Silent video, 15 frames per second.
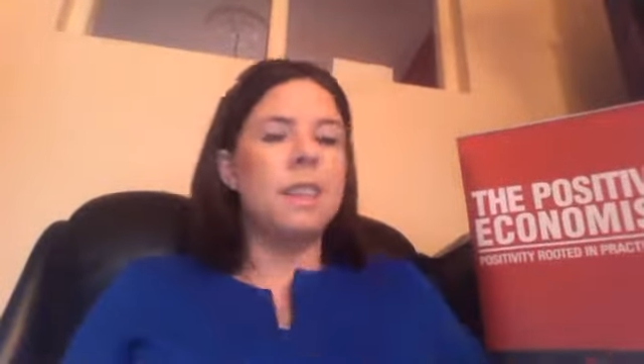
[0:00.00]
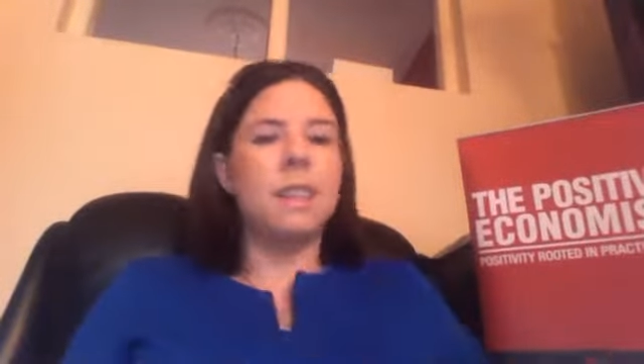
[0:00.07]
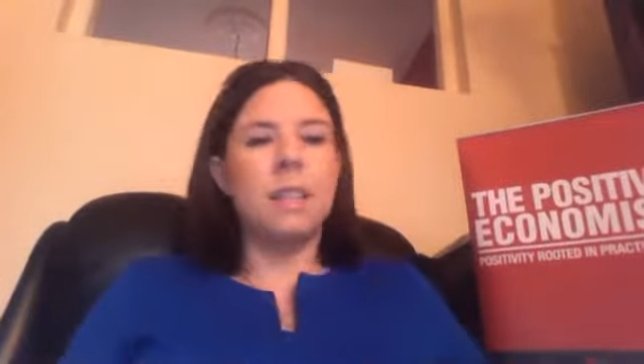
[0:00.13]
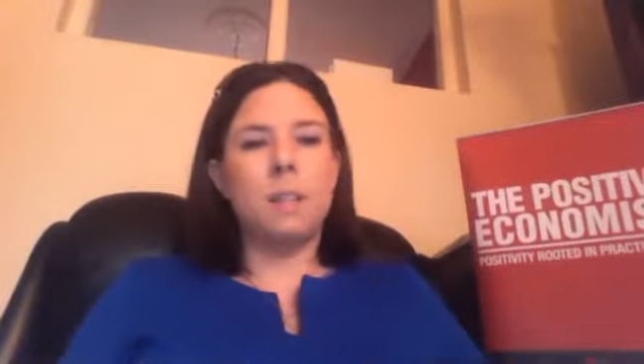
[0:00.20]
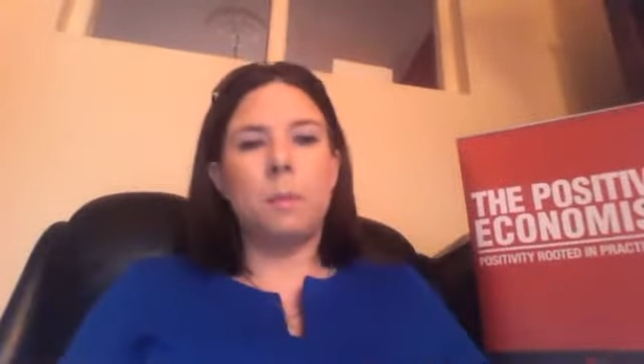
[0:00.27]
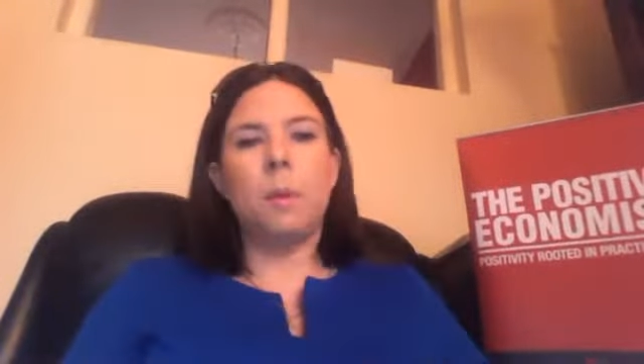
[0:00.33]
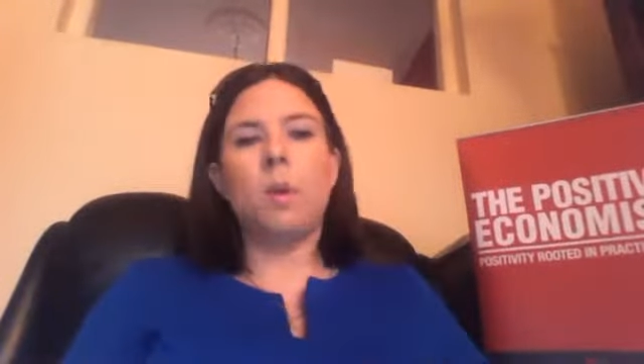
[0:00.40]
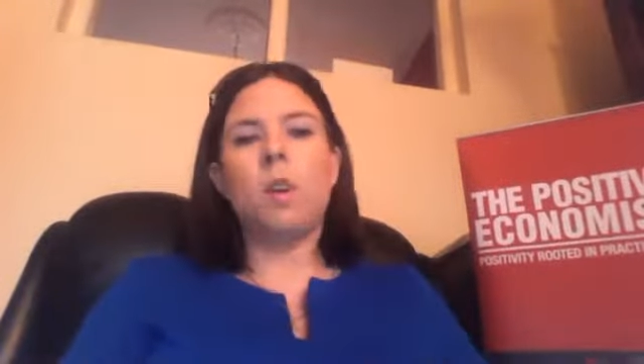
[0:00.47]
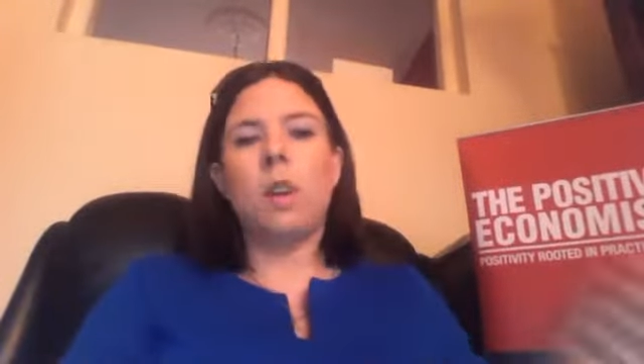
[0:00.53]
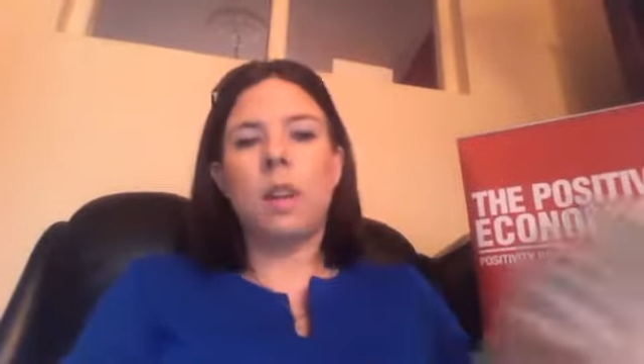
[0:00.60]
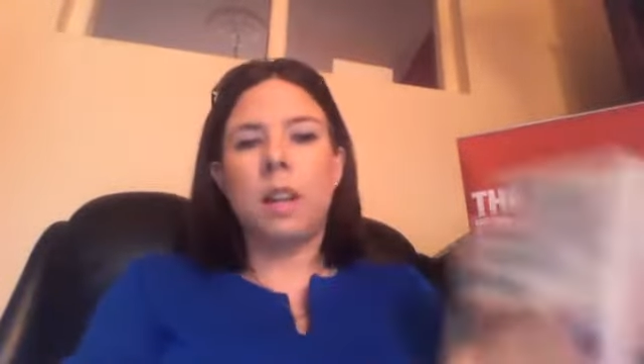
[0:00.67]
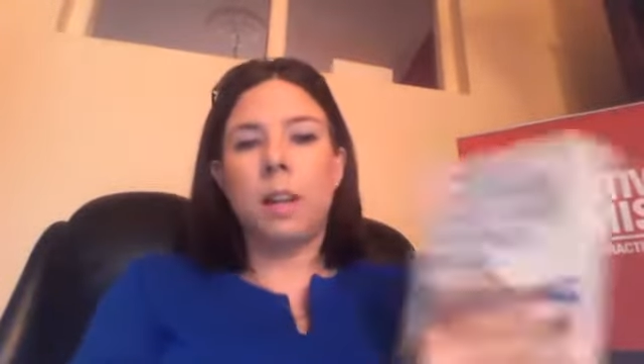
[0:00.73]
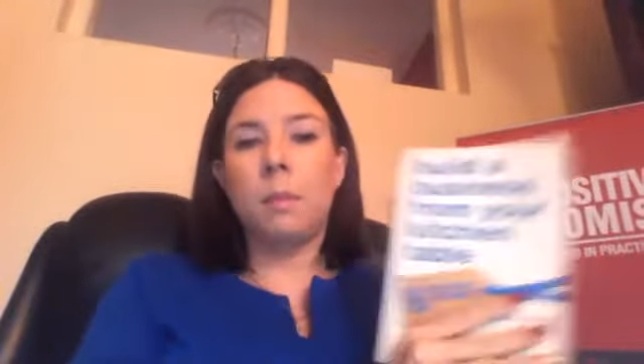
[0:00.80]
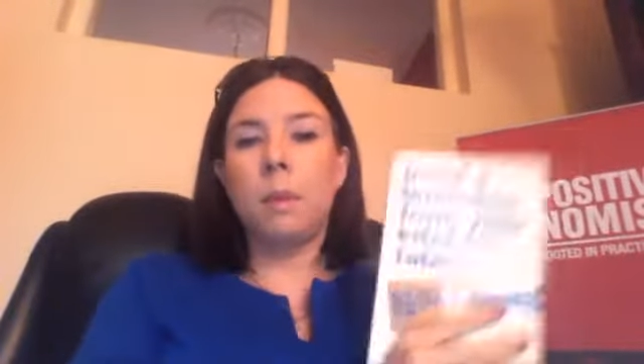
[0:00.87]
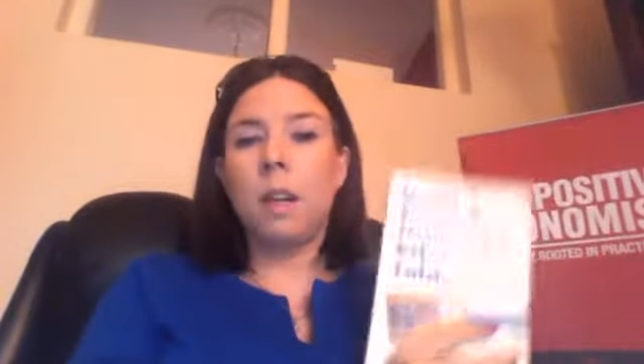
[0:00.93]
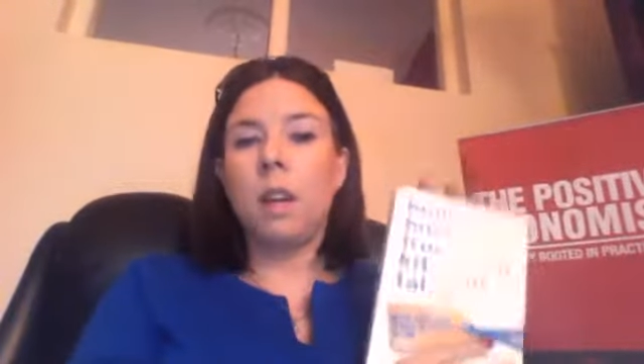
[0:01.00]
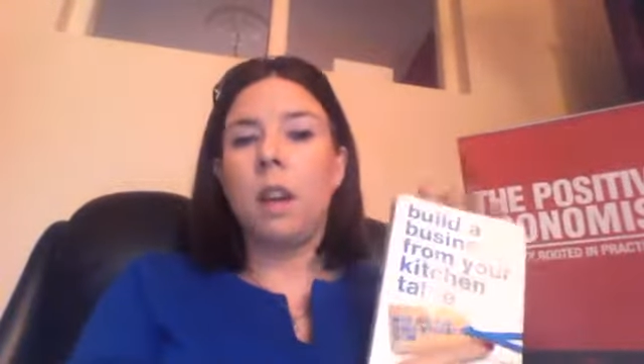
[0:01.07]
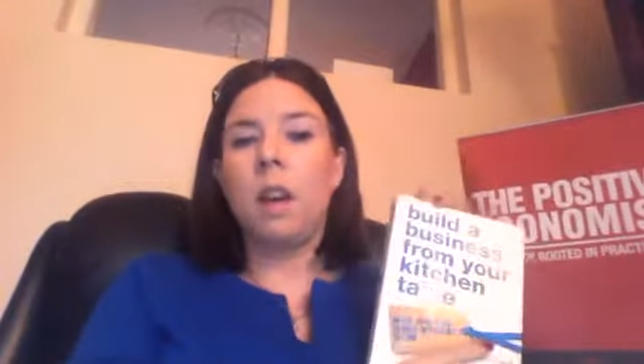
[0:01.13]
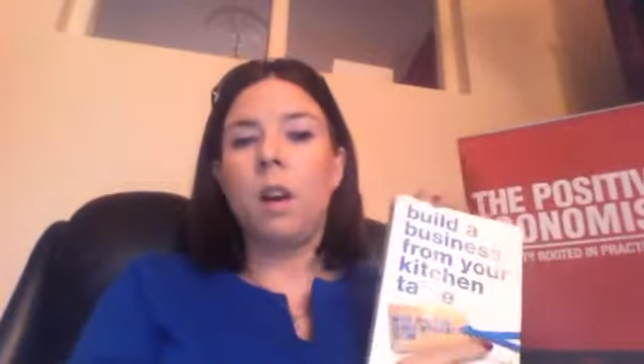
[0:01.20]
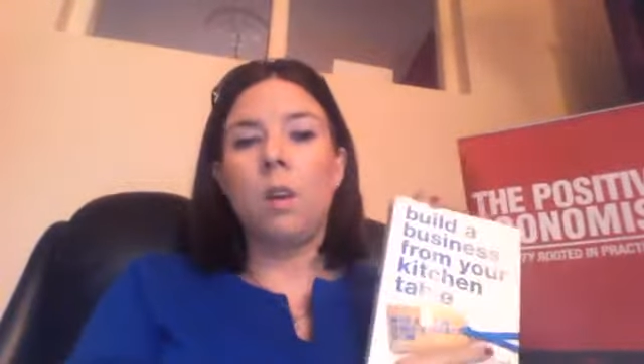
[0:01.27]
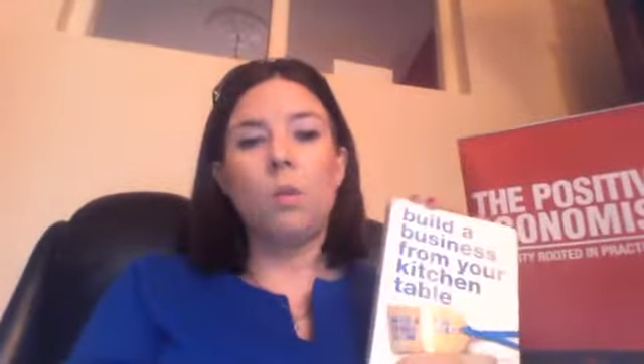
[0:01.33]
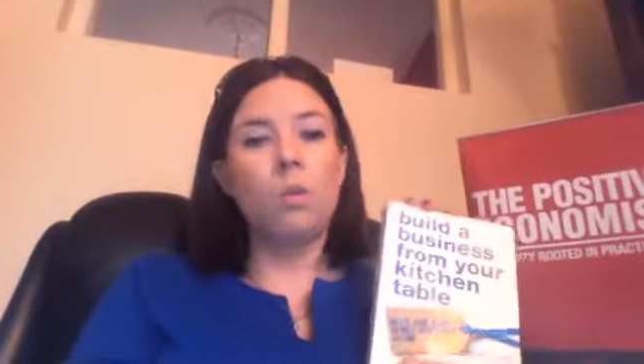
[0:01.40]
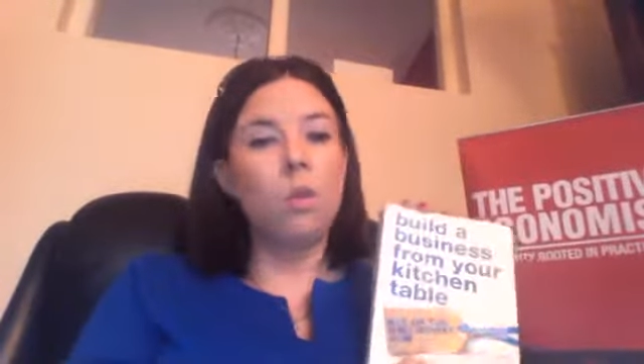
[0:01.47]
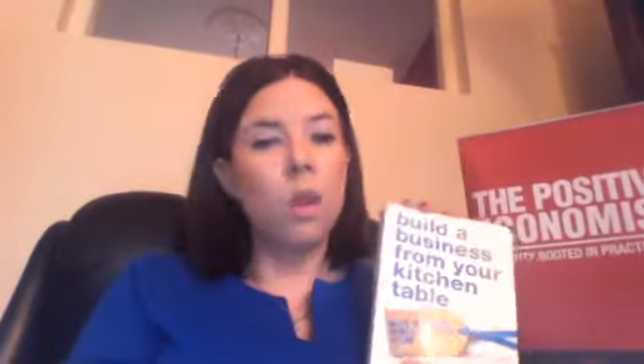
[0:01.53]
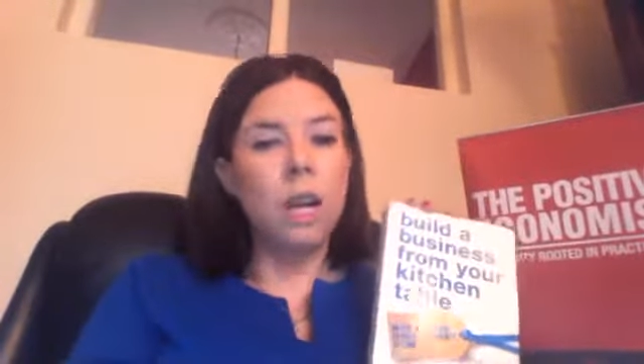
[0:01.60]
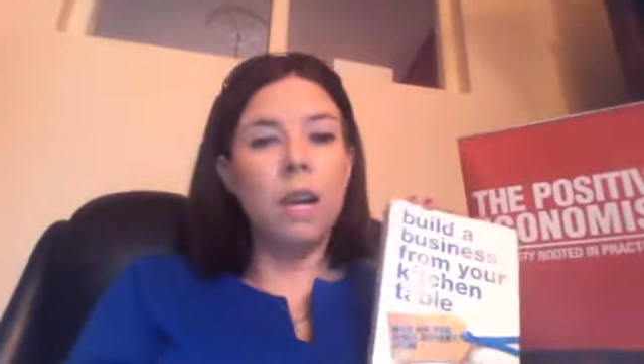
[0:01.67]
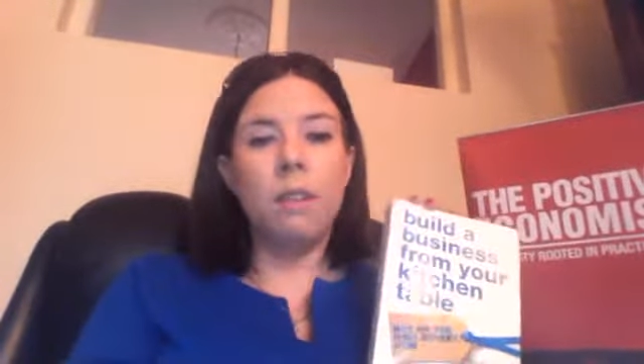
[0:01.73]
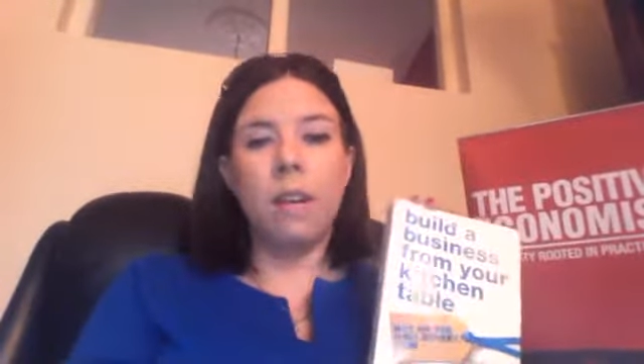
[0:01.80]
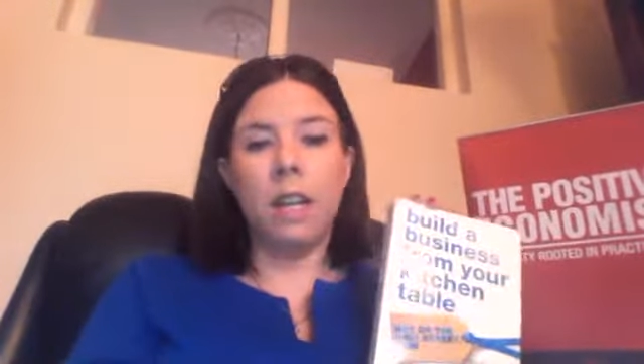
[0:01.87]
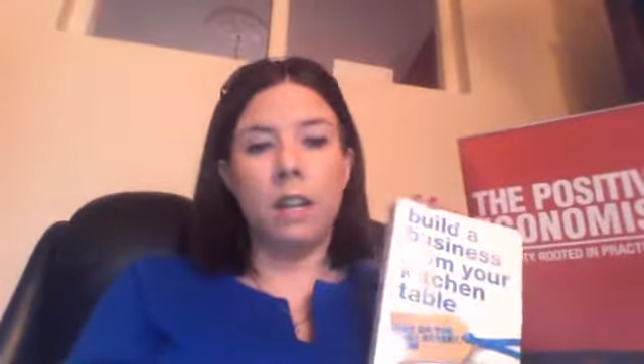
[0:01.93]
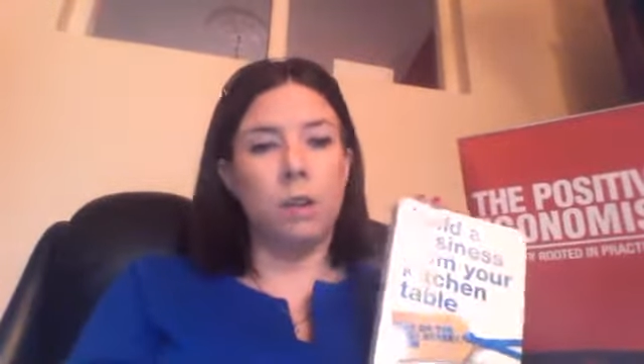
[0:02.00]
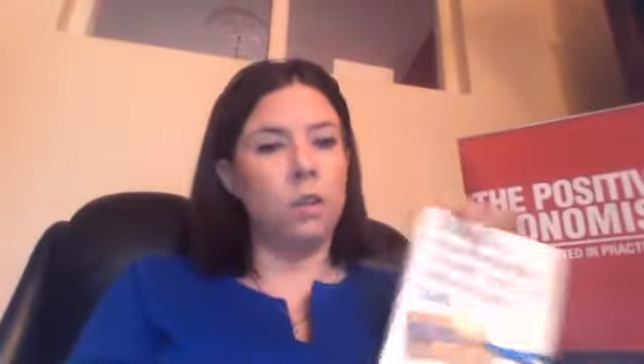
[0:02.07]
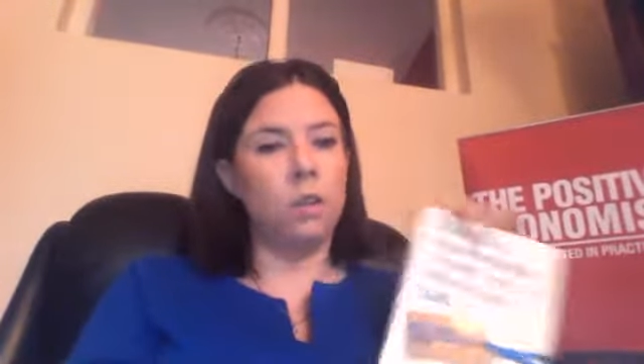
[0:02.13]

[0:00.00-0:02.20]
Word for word: this book can be really, really